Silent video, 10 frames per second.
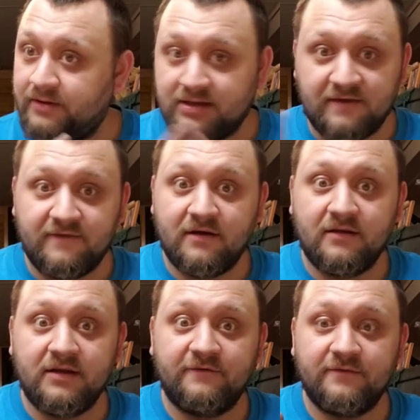I'll give you all
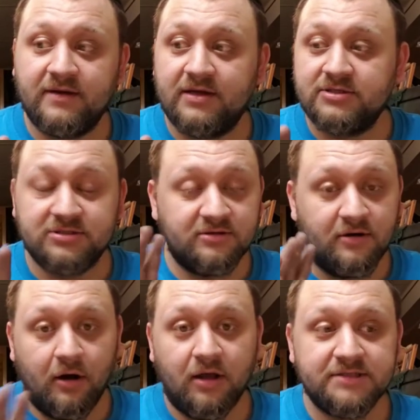the information. They're an
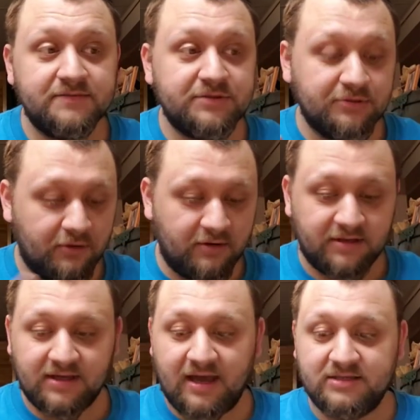awesome store. The
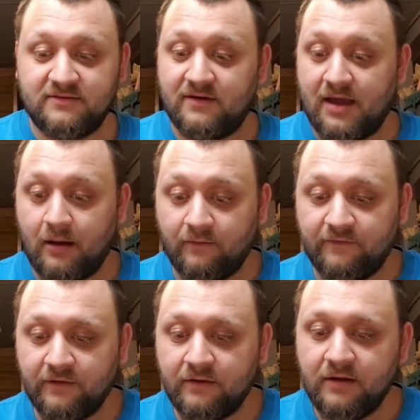guy is very
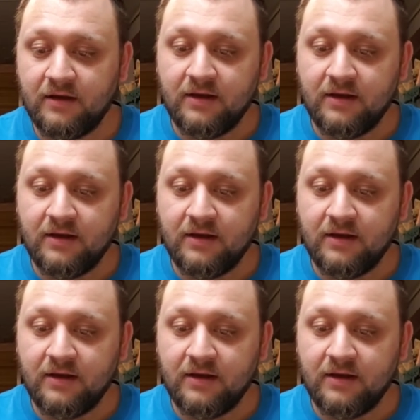helpful.